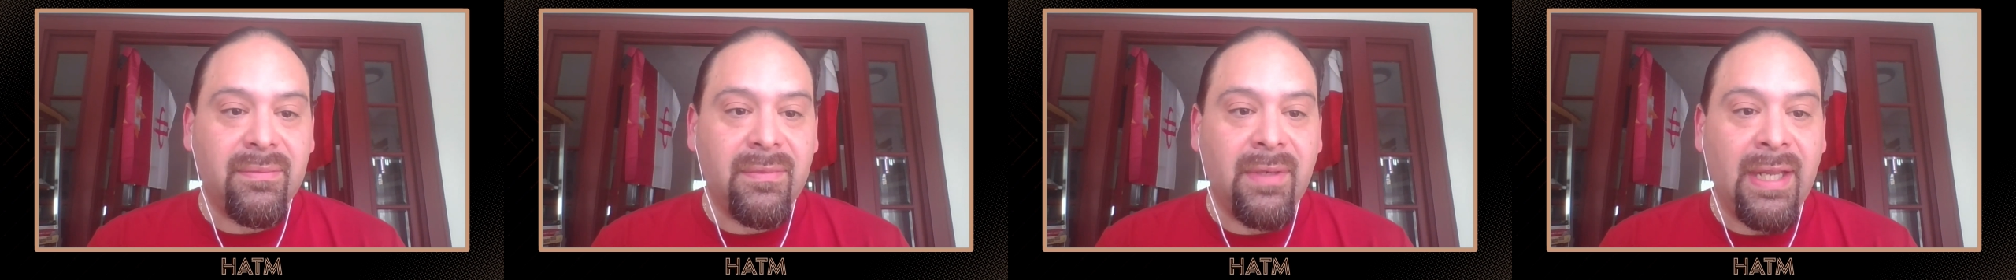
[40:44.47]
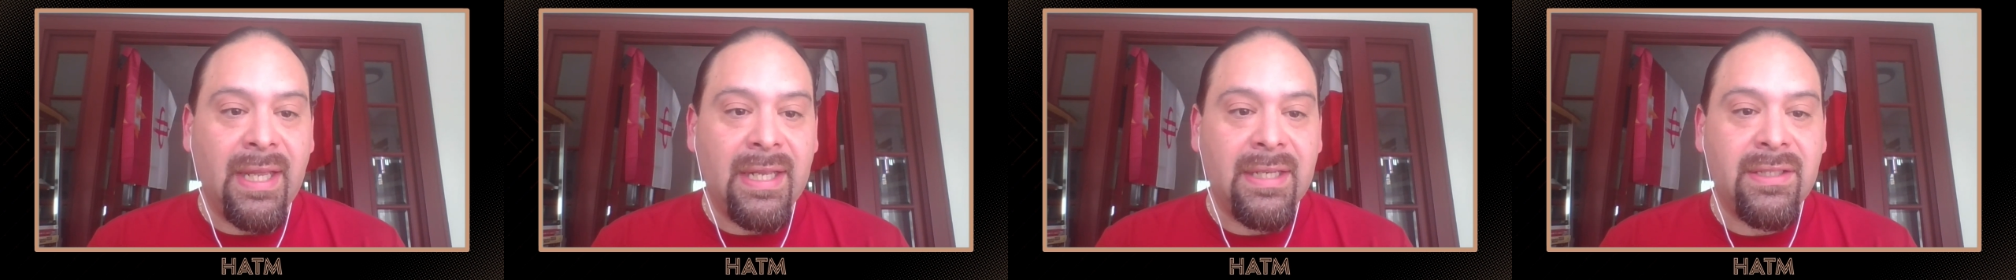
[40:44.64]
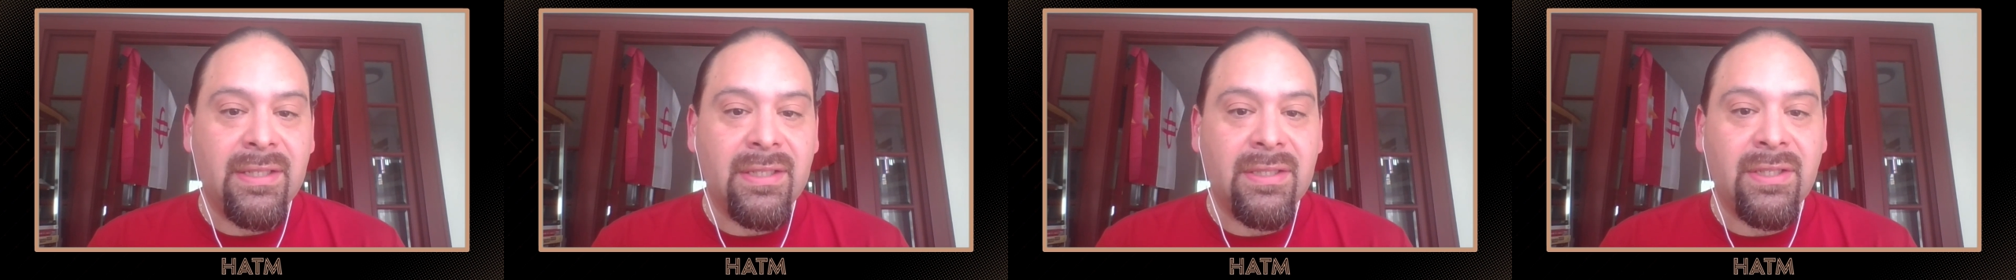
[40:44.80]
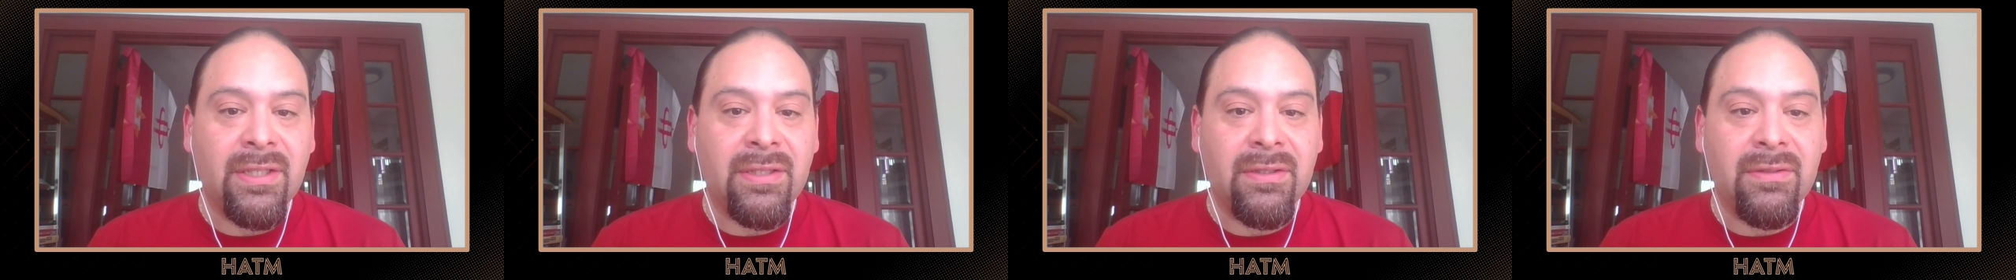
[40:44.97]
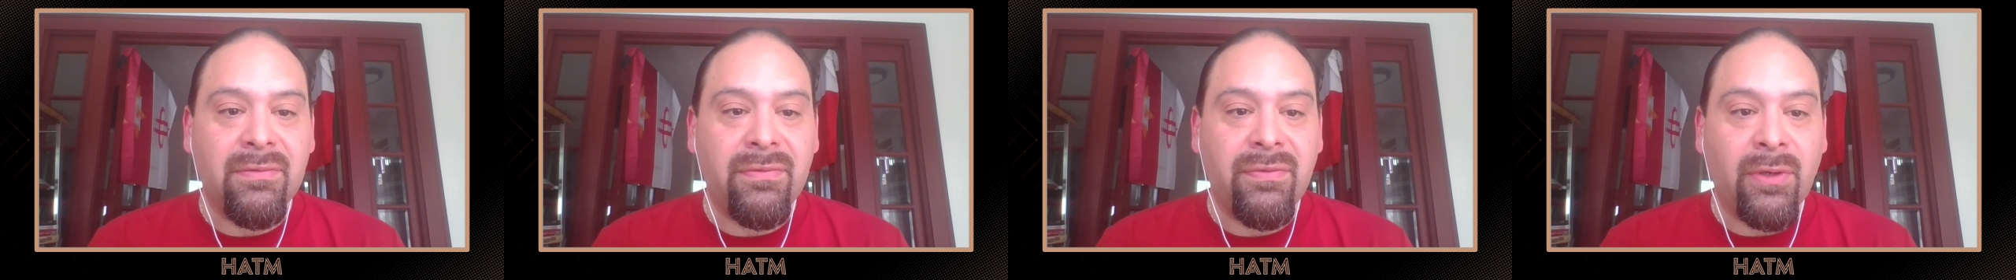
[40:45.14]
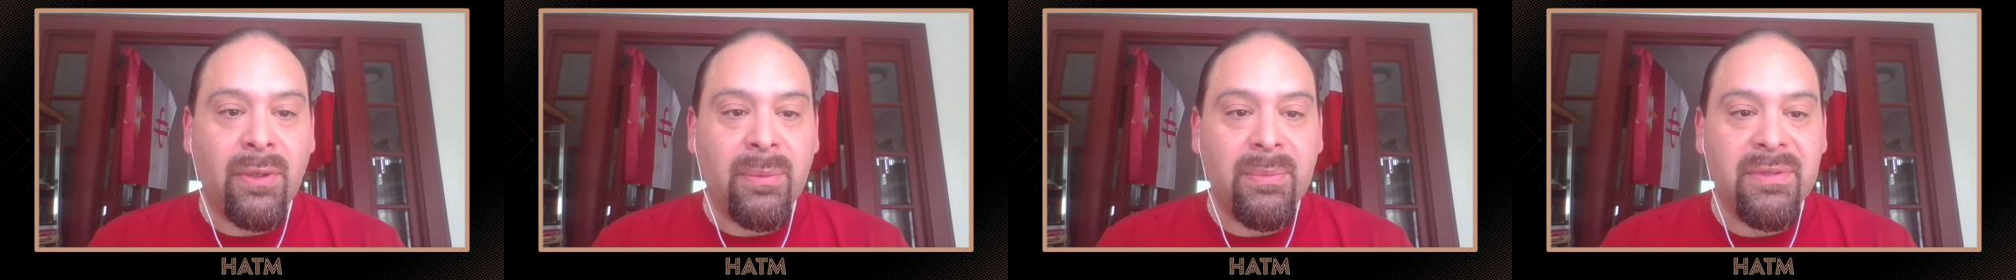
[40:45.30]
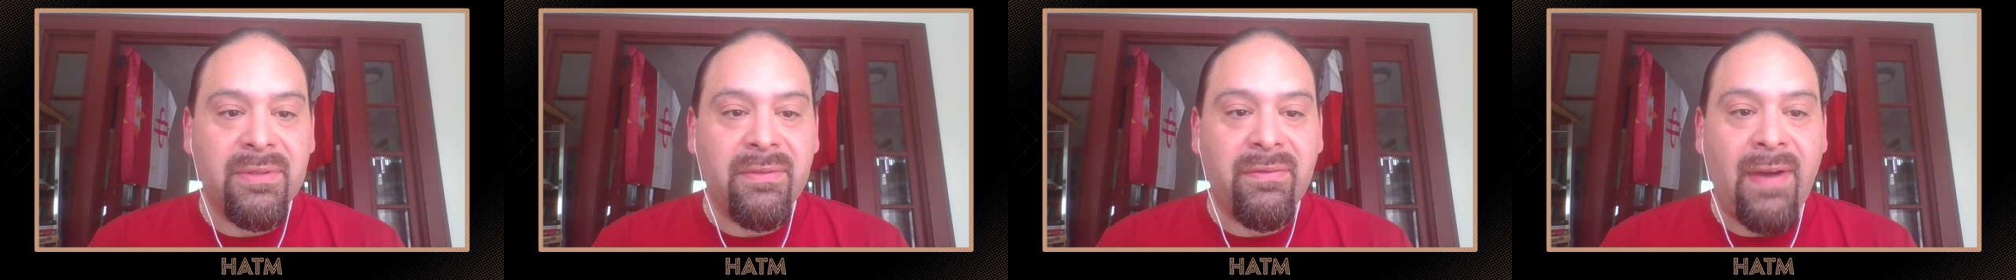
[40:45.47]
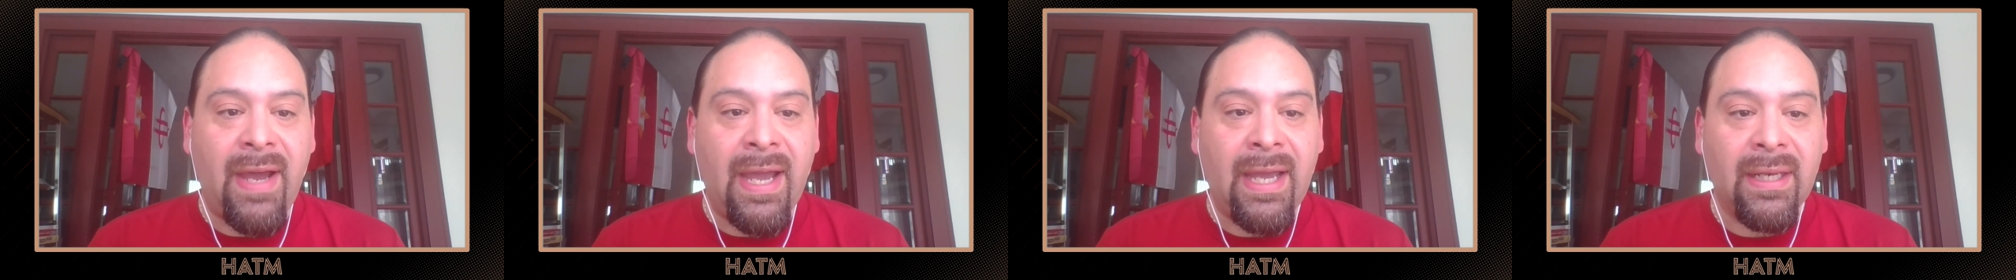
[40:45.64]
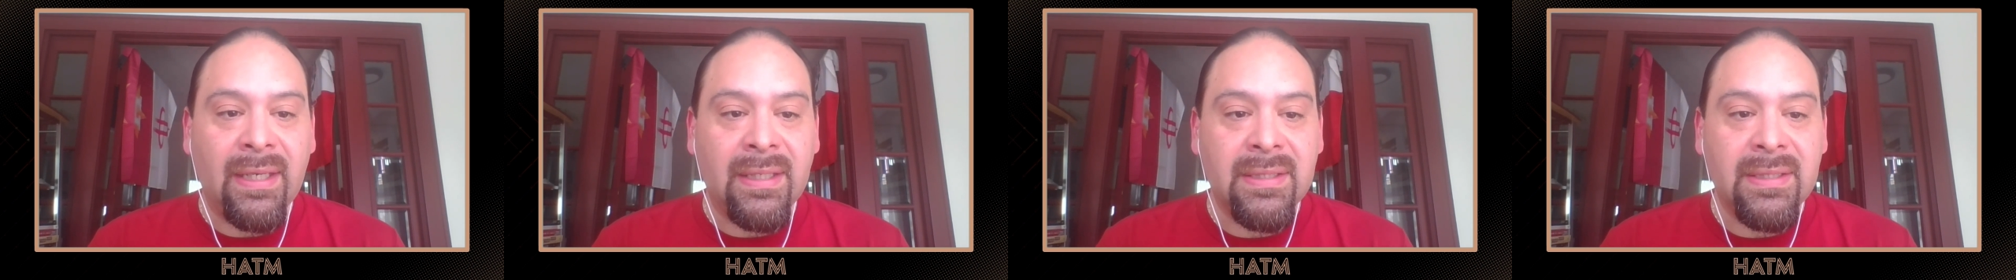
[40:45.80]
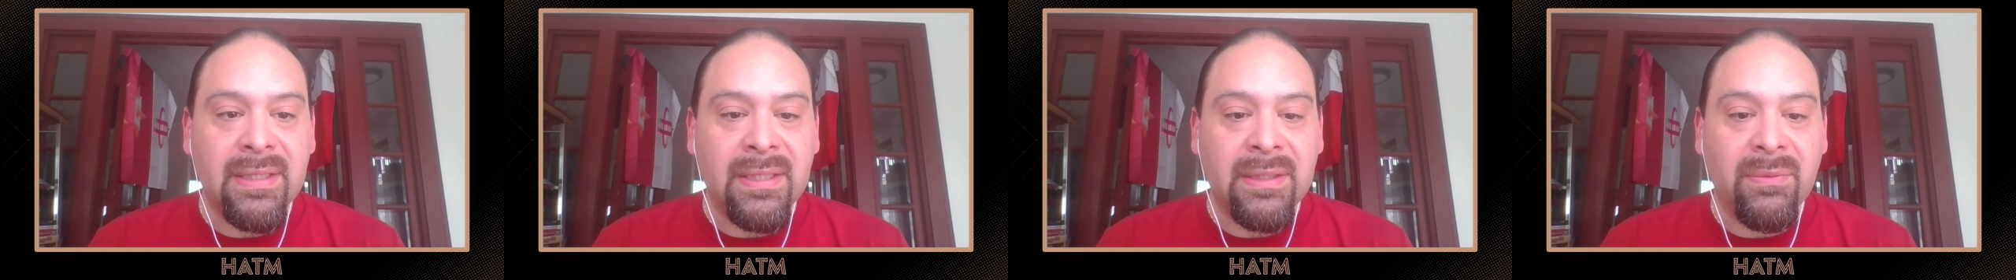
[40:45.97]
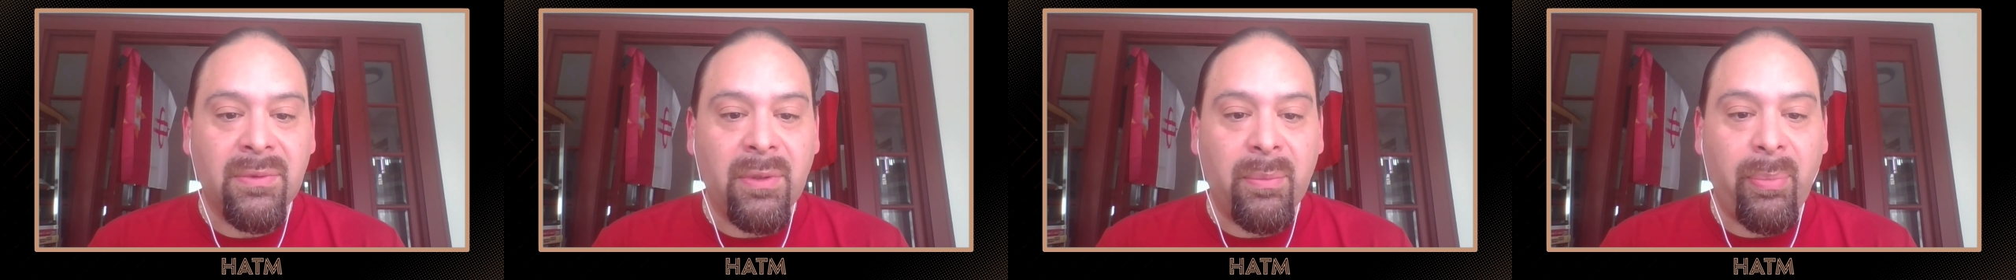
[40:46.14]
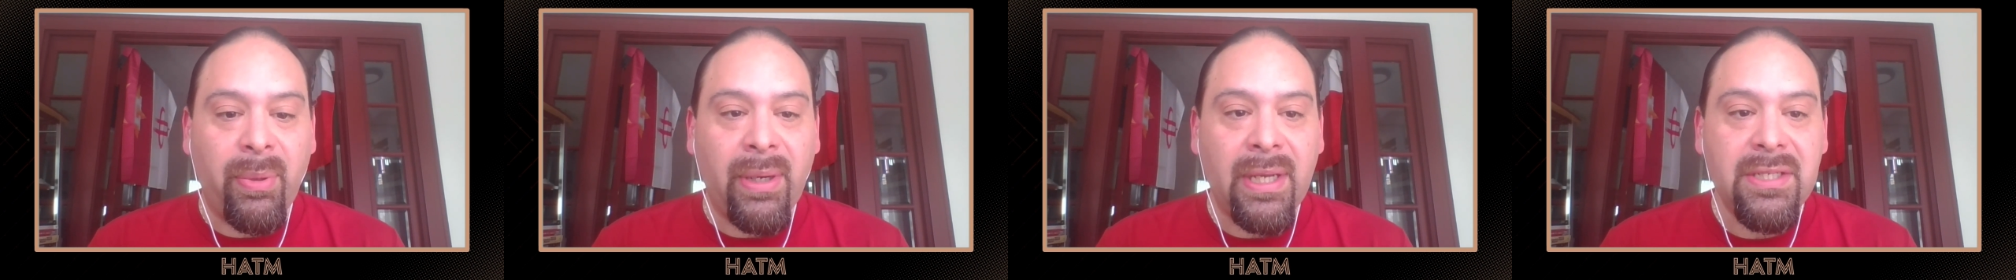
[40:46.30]
led to certain forms of violence and
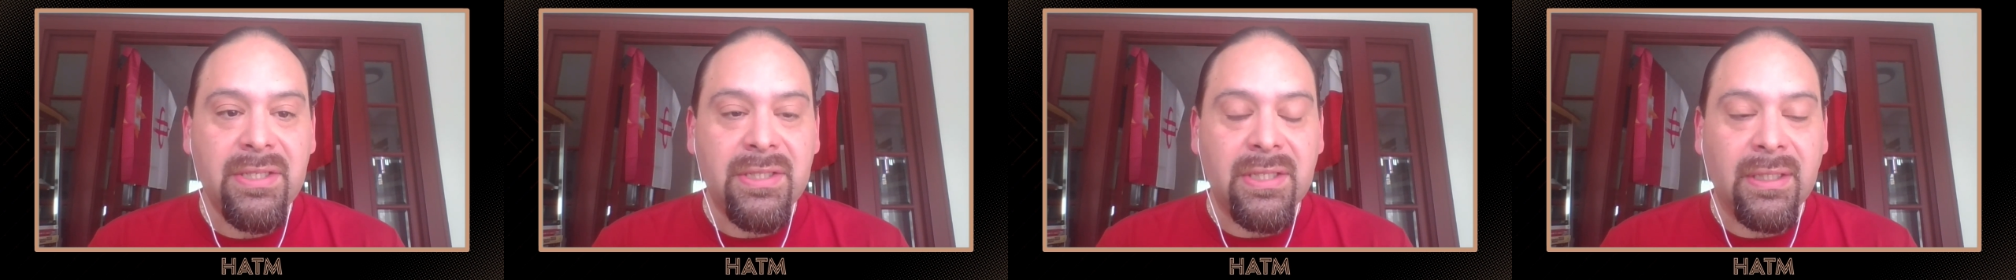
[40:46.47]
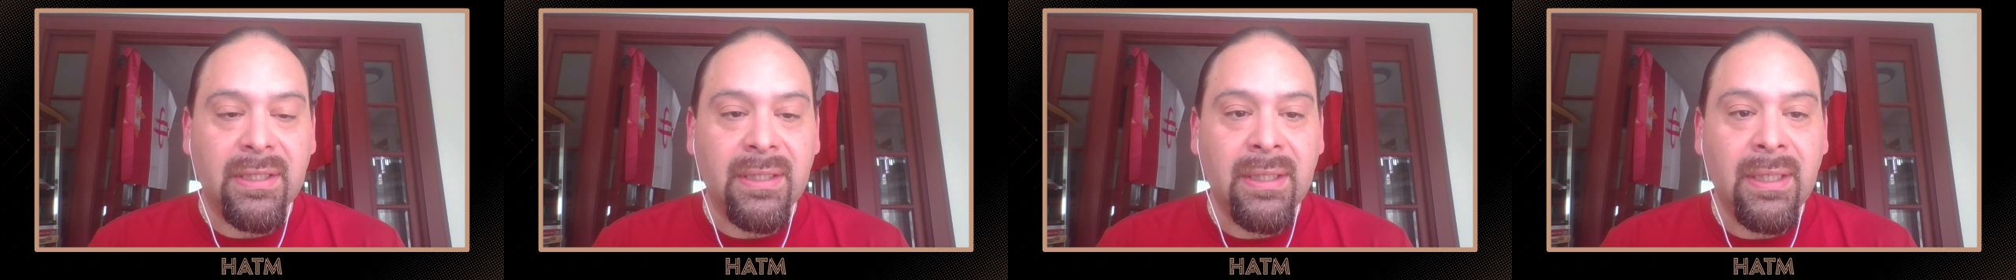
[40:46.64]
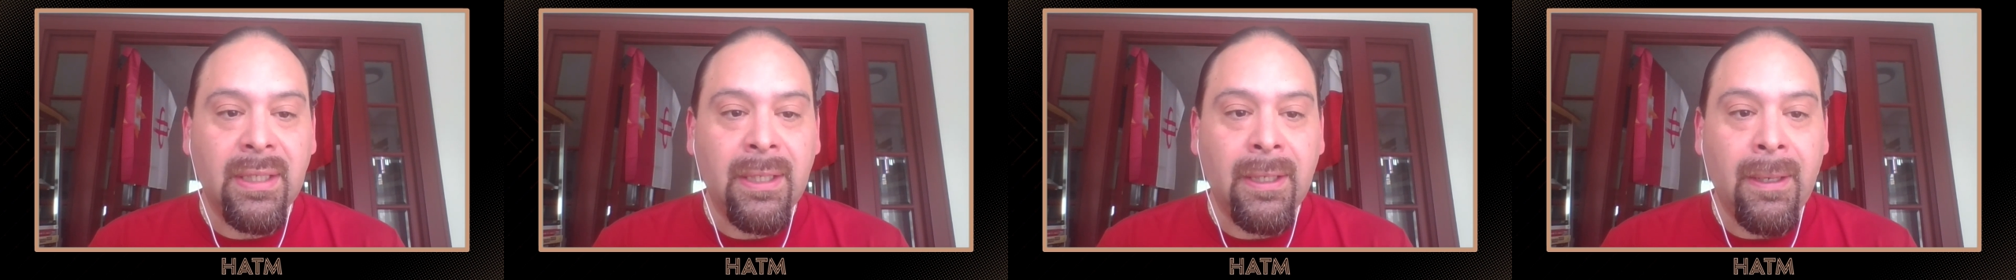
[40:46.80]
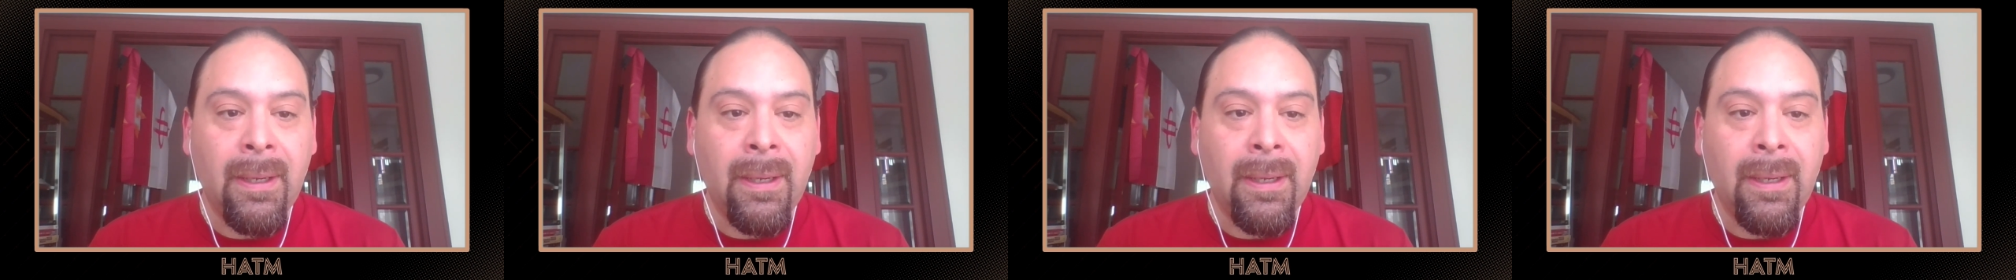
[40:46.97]
repression.